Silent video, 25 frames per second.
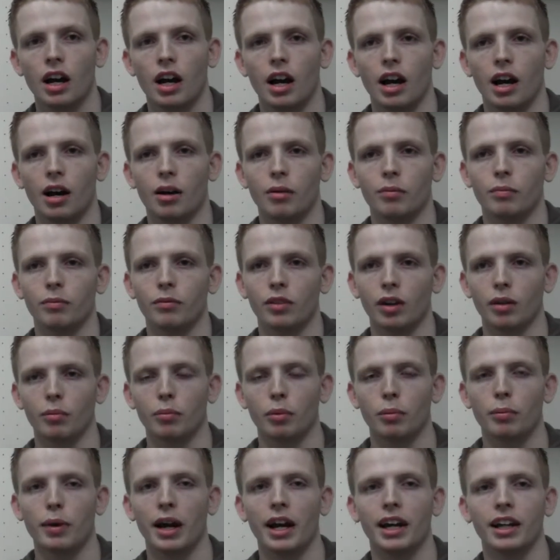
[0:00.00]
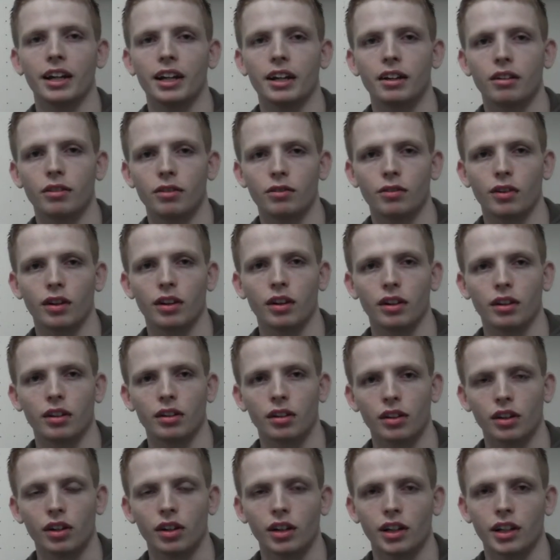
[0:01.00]
and prepared it for
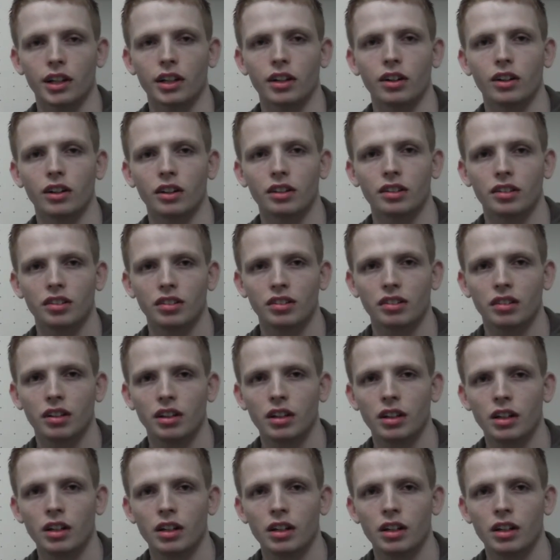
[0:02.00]
the cooking nights.